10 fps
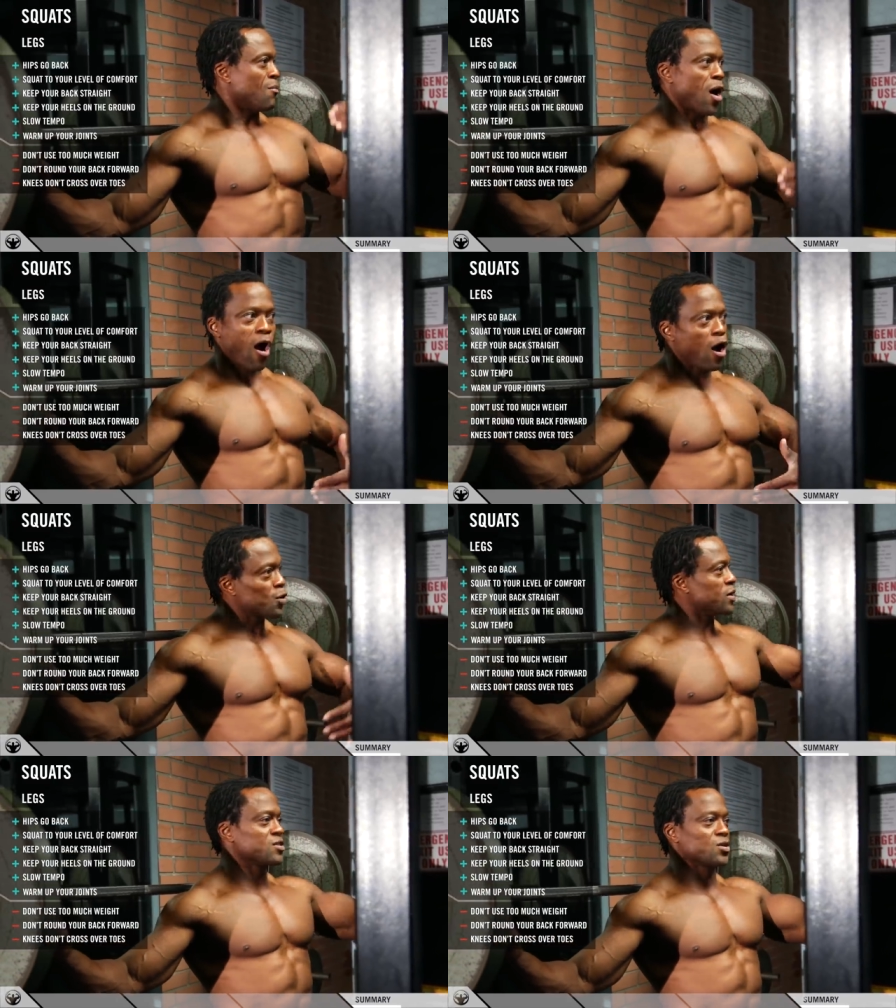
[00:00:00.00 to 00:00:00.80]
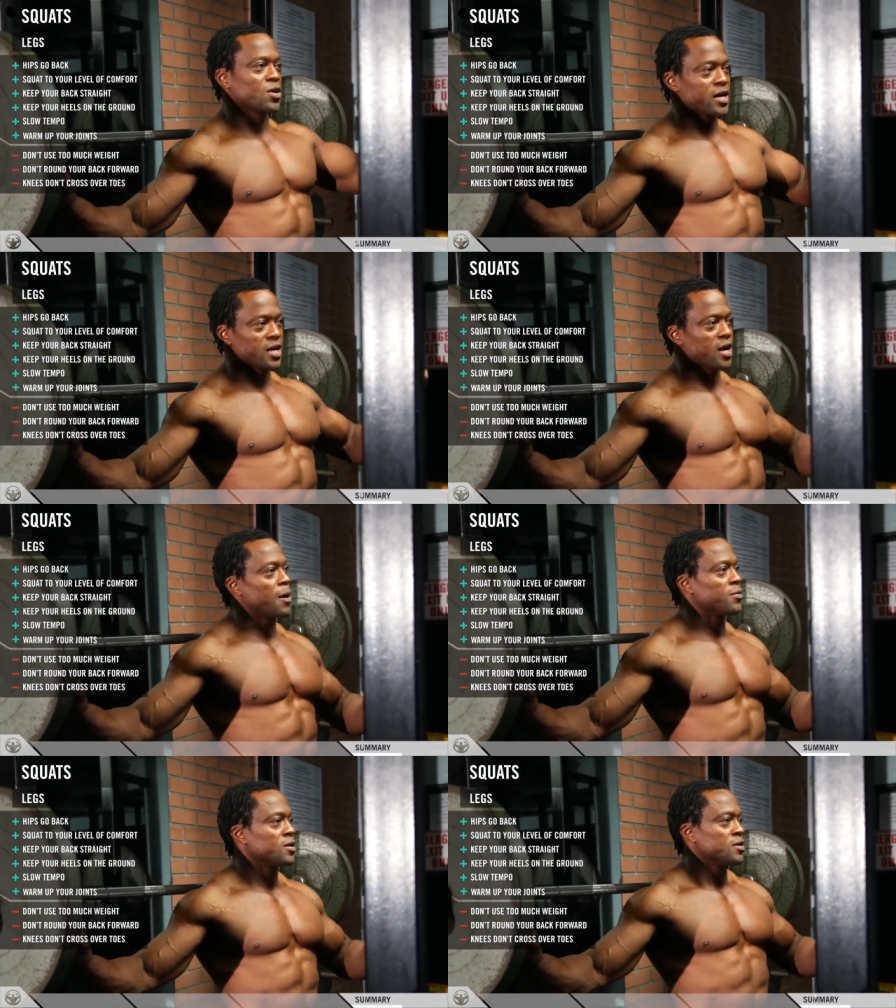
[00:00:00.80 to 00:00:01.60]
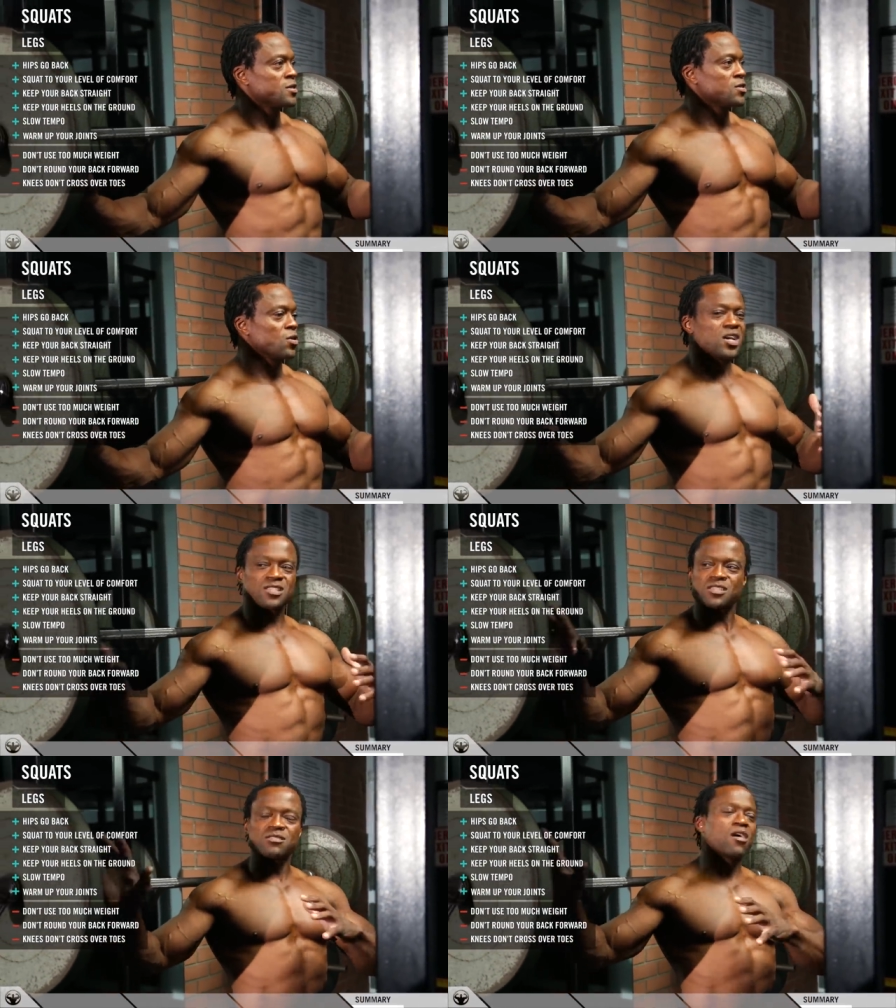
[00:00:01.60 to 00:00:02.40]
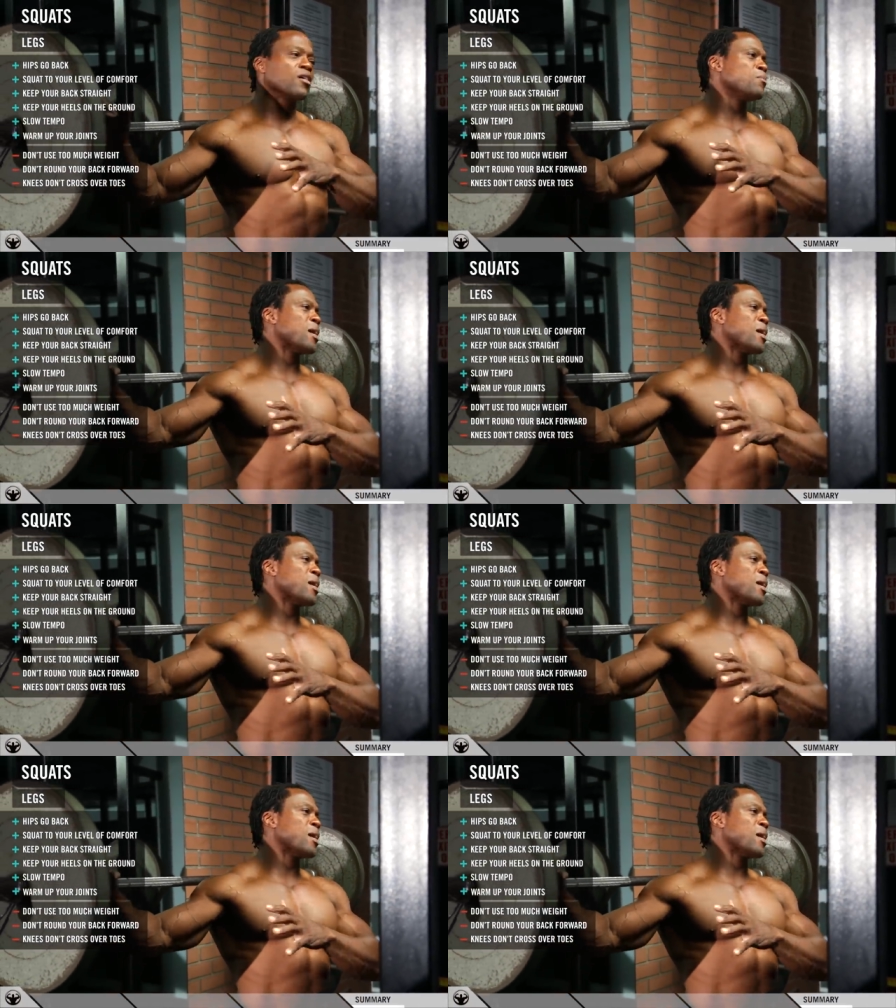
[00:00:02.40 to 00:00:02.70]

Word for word: My heart rate is already up. So it's not